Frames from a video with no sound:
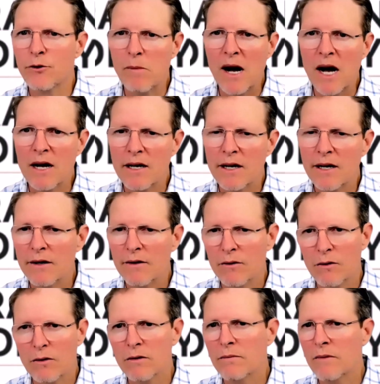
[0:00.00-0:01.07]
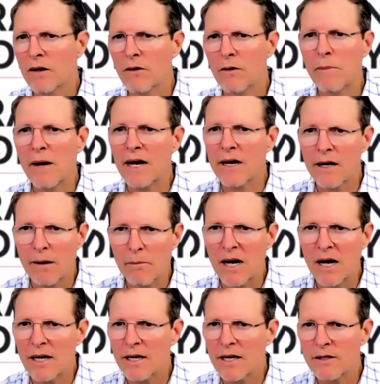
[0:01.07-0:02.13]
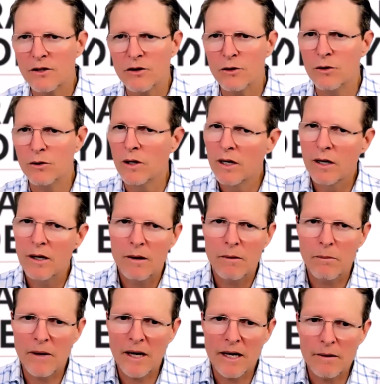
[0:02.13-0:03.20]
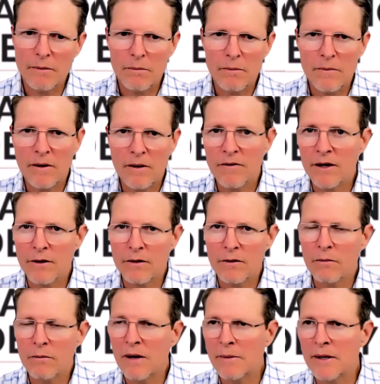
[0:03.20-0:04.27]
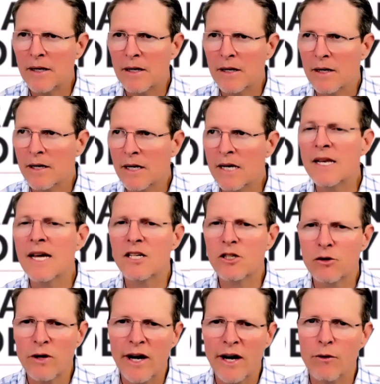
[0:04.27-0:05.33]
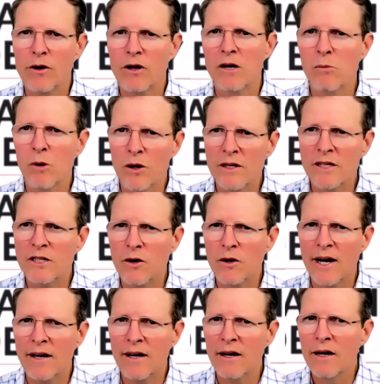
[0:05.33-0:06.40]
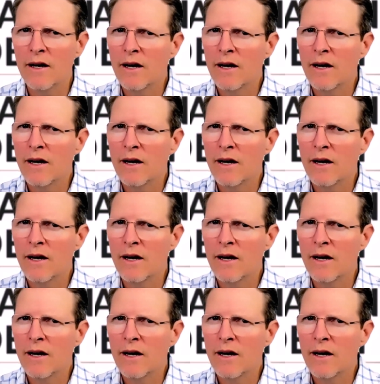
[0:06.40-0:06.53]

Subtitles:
market or a backup market if they're maybe an index trader or a commodity trader.